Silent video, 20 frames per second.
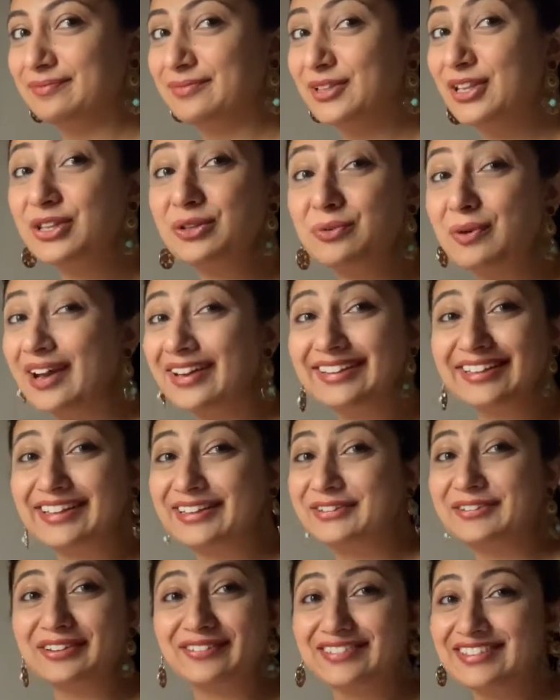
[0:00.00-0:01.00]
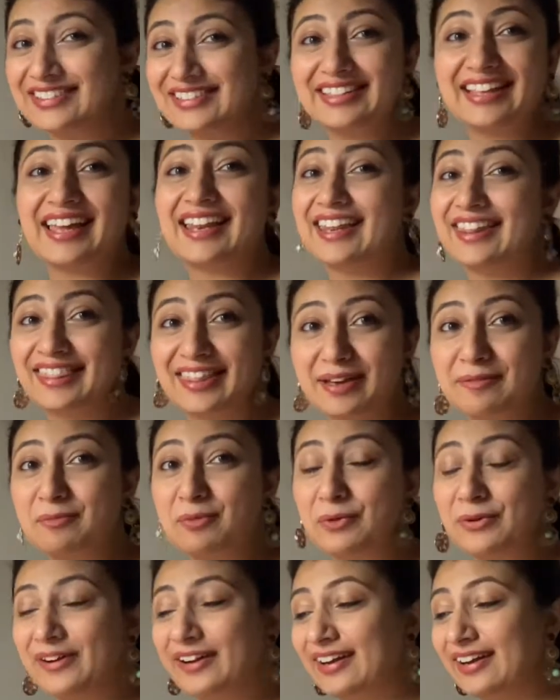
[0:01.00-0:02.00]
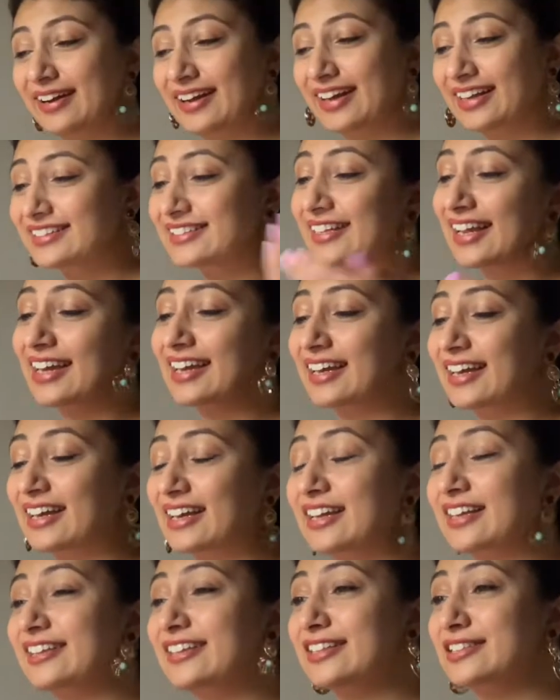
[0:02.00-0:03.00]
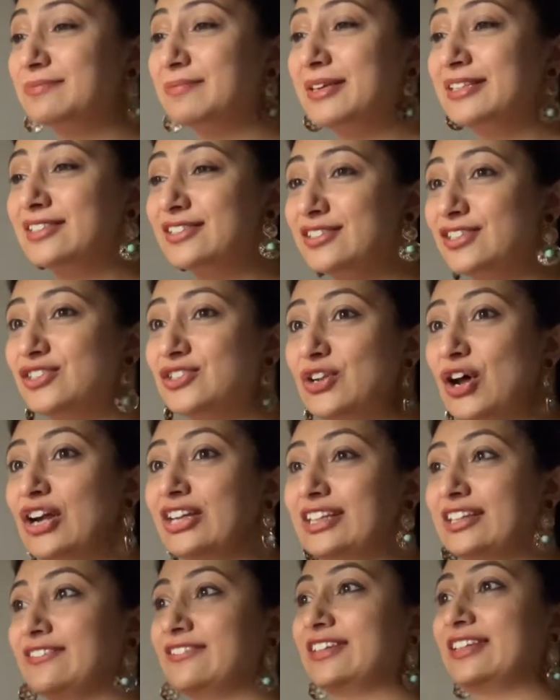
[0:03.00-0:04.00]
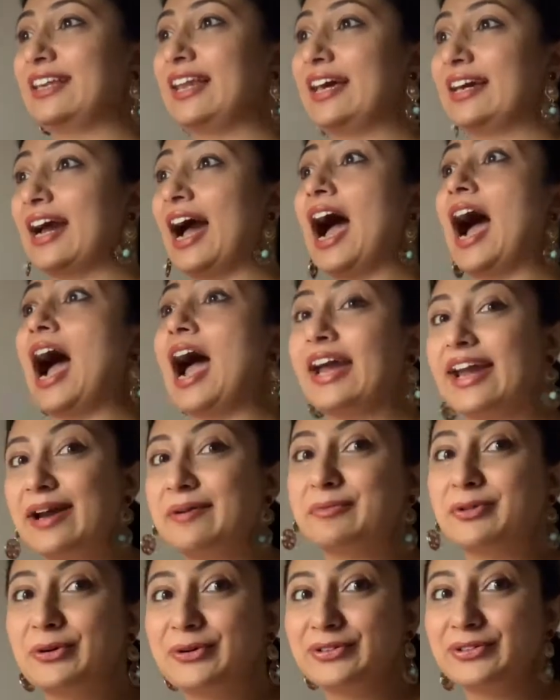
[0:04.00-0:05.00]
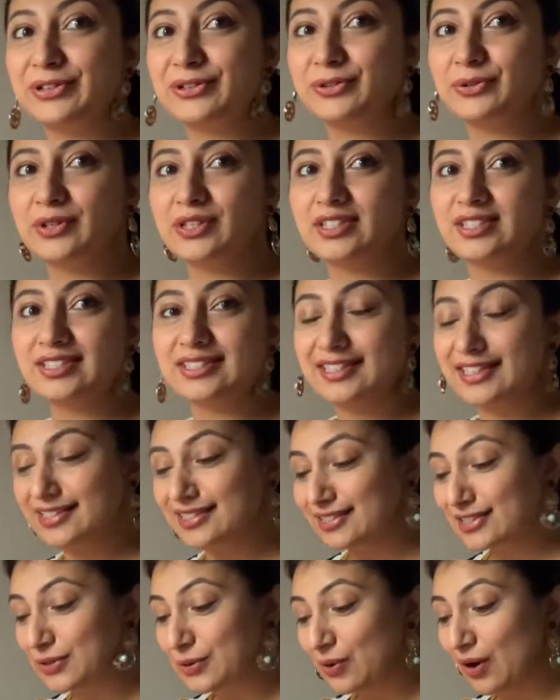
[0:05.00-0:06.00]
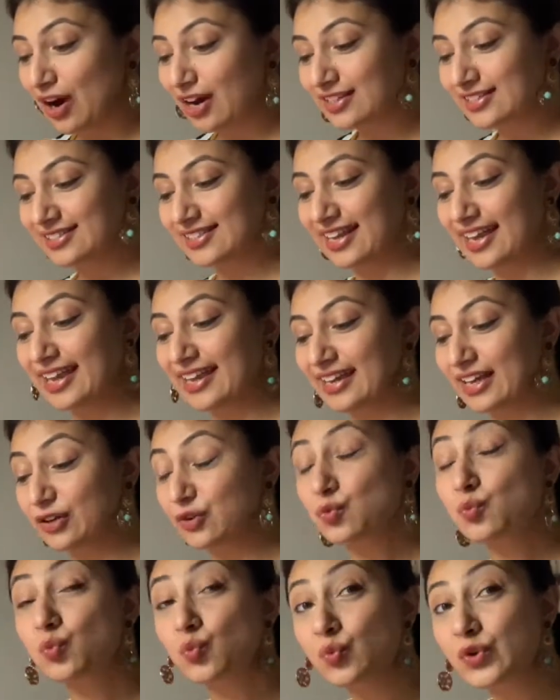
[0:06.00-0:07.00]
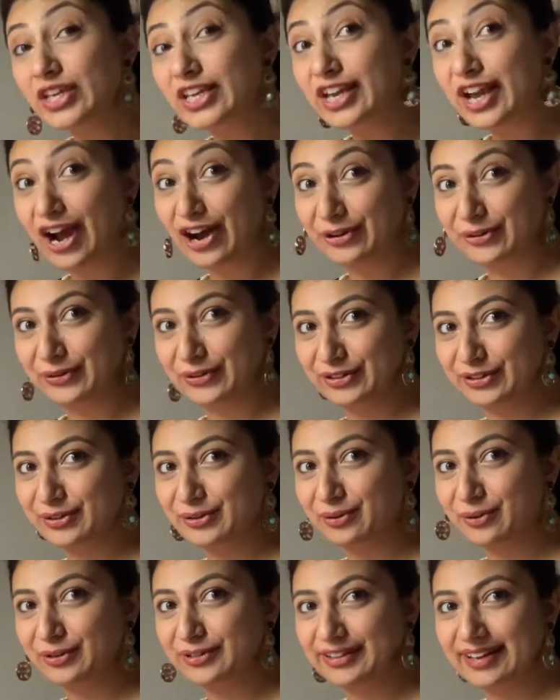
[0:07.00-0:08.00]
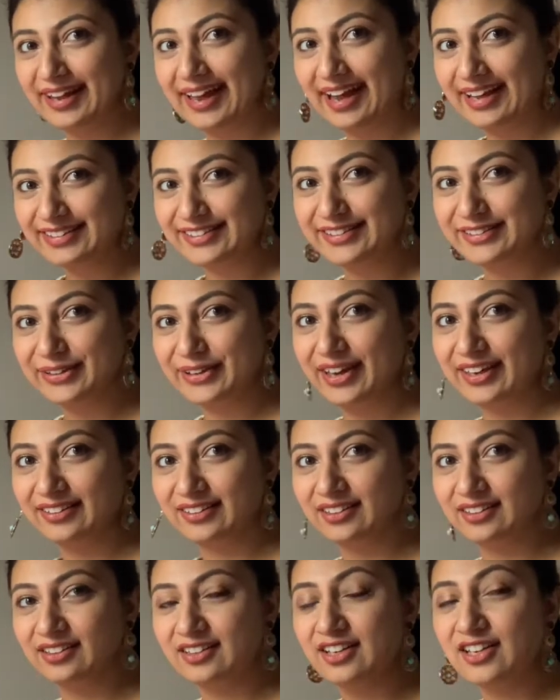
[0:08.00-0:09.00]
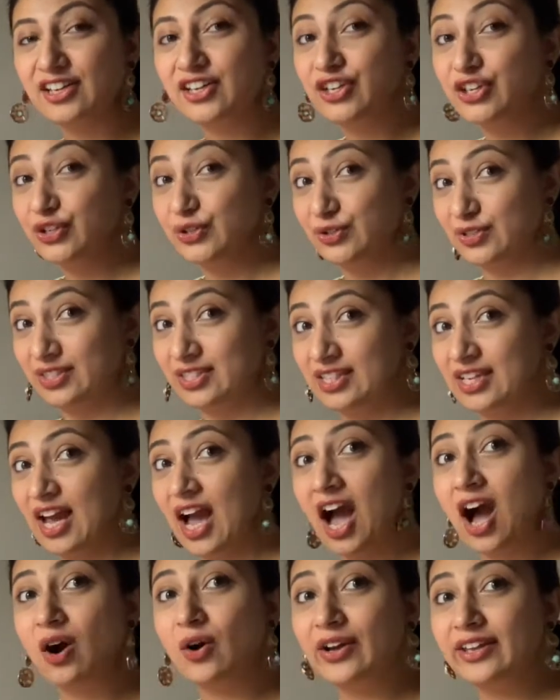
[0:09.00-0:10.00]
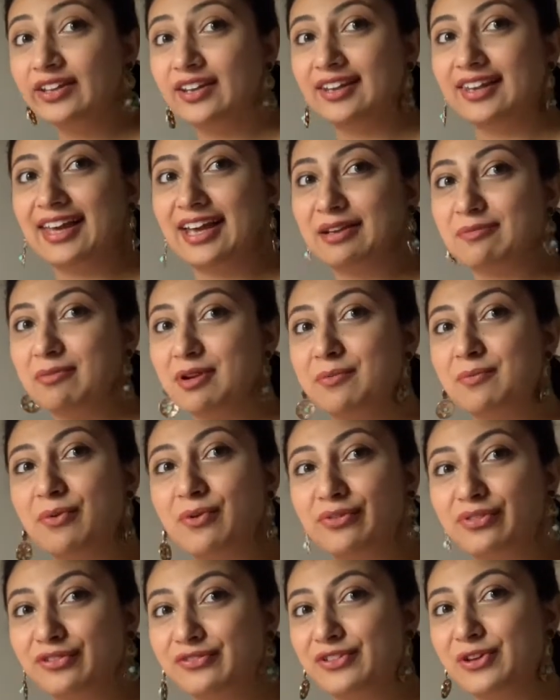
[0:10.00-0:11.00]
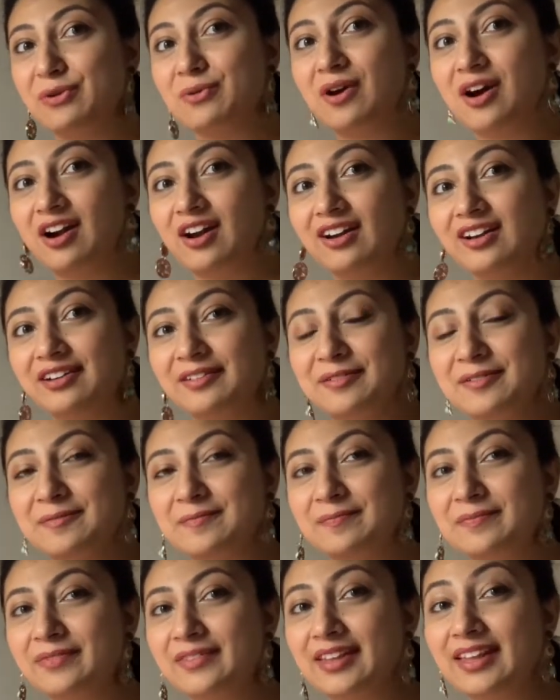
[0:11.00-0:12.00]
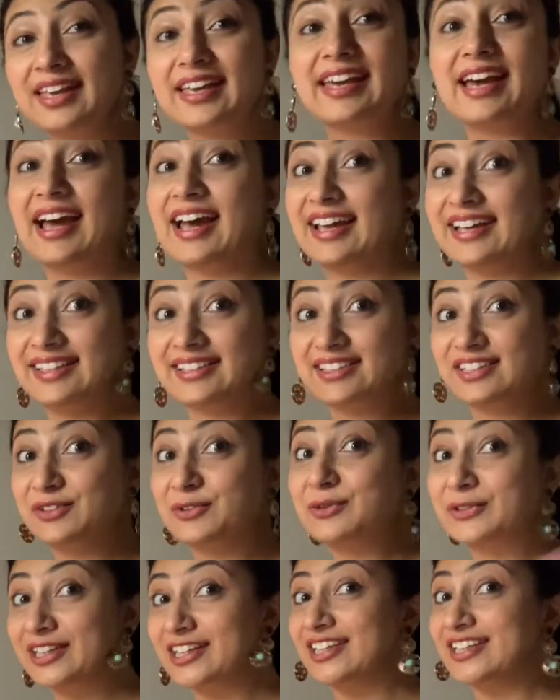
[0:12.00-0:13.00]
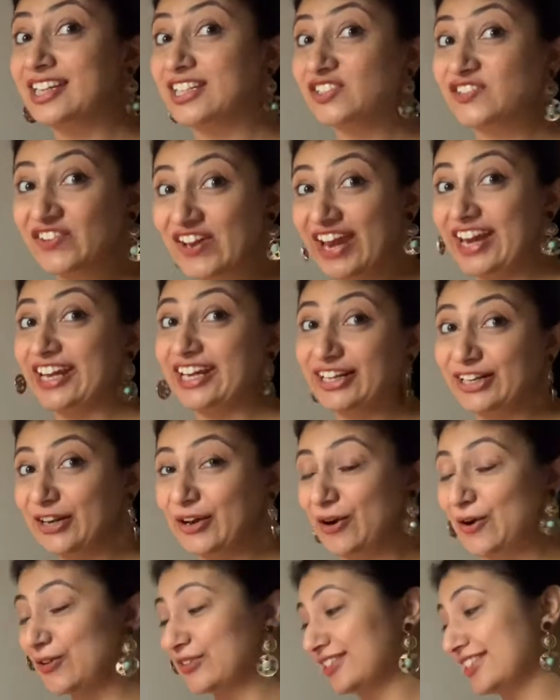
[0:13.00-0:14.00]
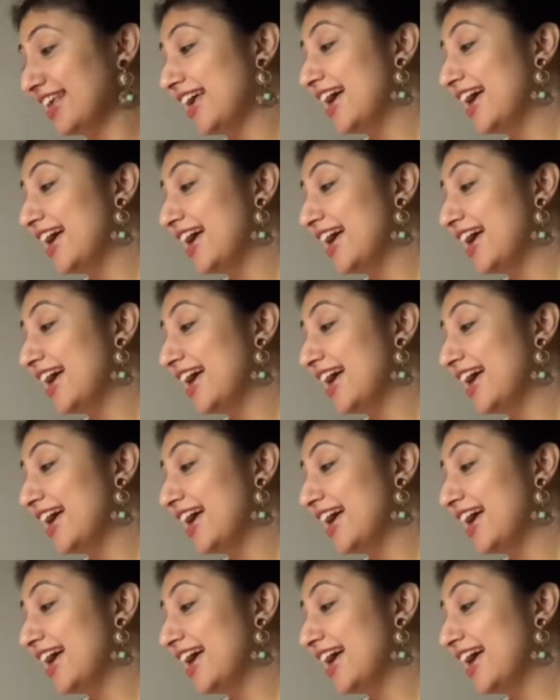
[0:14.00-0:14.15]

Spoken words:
Do I need to even say anything more? It's like, this message is not even like I am going to do this, you are saying it. We are going to hold hands together. You see how in alignment both of you are? Guys, union is very close.